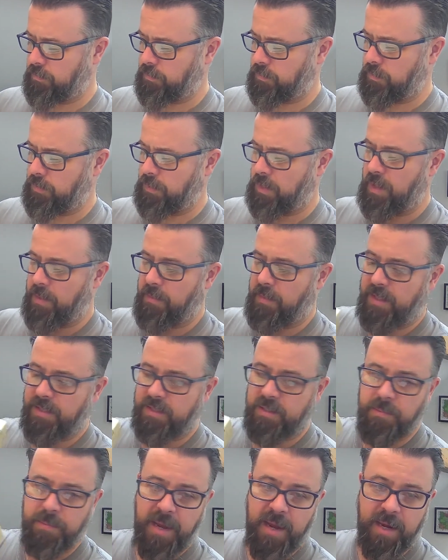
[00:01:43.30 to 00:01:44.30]
Yep,
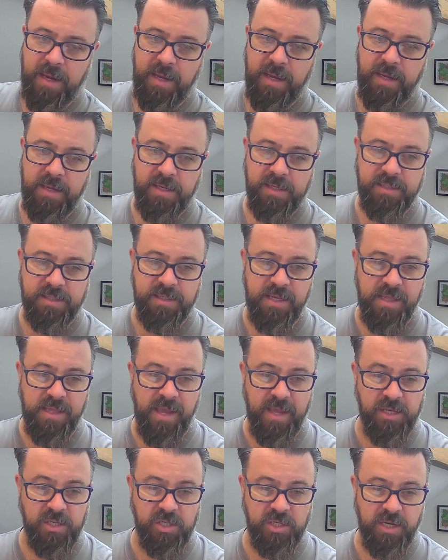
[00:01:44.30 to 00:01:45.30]
there's the back. You can see
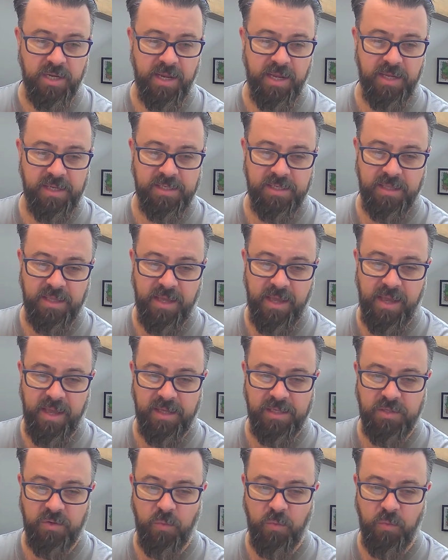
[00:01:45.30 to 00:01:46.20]
the edge connector there.